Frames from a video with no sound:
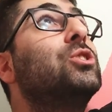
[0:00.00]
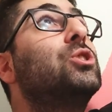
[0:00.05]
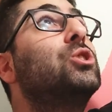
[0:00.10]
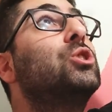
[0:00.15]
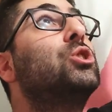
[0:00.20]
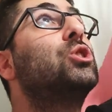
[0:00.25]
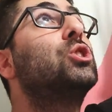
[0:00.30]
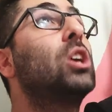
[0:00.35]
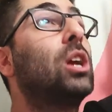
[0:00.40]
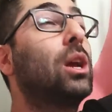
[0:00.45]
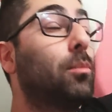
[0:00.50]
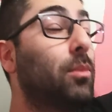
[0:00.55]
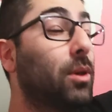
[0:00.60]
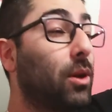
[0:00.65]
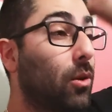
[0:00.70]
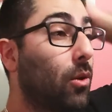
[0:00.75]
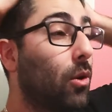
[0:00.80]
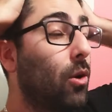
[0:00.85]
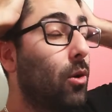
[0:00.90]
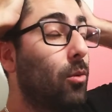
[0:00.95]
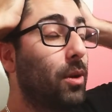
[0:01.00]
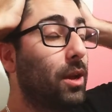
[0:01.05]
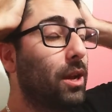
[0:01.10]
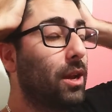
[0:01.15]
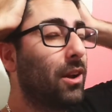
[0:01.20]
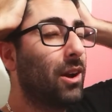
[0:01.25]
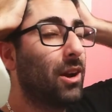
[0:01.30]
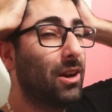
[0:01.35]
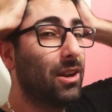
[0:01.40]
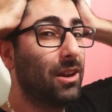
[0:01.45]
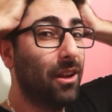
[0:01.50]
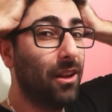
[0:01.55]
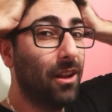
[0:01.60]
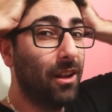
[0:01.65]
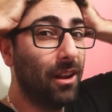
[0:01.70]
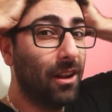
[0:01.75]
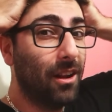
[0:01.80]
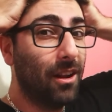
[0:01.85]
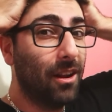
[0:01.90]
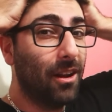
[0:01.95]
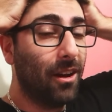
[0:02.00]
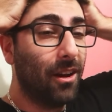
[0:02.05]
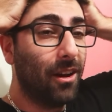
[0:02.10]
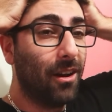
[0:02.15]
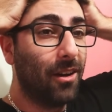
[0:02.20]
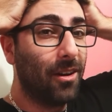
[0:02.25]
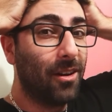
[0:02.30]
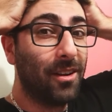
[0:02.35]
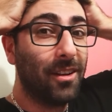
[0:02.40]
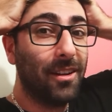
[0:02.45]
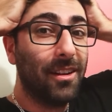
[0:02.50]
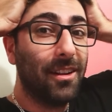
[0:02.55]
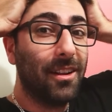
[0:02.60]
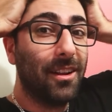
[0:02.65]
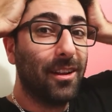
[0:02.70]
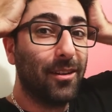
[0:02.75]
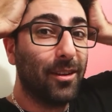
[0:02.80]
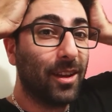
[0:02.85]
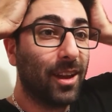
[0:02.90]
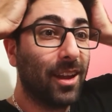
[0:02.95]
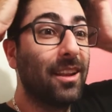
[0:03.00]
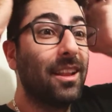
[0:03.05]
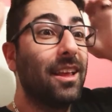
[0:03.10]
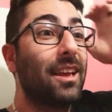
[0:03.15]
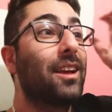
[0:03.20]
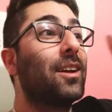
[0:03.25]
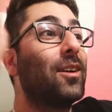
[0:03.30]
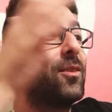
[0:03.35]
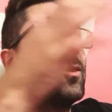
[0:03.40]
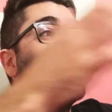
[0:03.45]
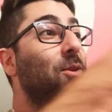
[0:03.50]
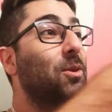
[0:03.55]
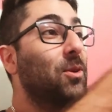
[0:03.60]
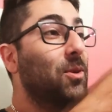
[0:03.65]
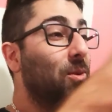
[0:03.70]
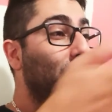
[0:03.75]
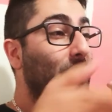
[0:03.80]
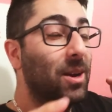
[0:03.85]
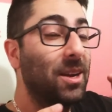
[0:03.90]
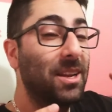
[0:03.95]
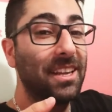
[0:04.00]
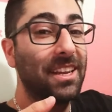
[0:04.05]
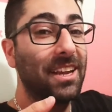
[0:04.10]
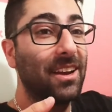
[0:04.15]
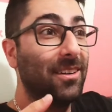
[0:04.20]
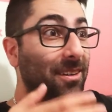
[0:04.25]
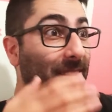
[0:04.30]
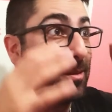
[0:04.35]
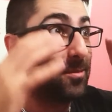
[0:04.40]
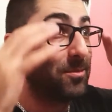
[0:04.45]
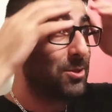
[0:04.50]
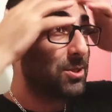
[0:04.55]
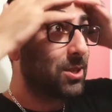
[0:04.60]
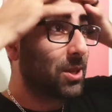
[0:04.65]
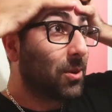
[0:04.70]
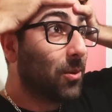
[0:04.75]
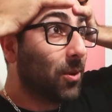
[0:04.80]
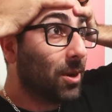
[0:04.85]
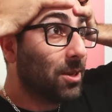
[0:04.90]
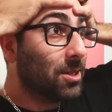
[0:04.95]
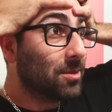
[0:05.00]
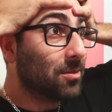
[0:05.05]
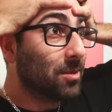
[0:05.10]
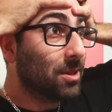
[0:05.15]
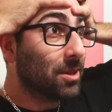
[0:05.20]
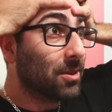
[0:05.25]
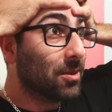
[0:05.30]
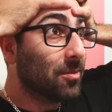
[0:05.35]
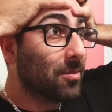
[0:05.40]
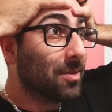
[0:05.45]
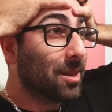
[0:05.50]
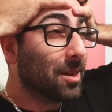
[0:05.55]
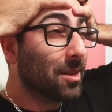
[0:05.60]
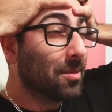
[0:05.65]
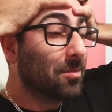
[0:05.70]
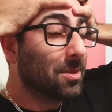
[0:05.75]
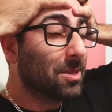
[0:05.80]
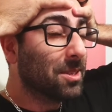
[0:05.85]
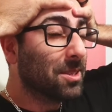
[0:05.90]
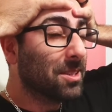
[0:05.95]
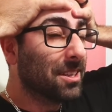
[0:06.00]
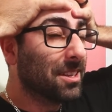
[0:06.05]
just like I'm like, oh my god, and like when you're walking out, I'm just like watching, like, oh my god, please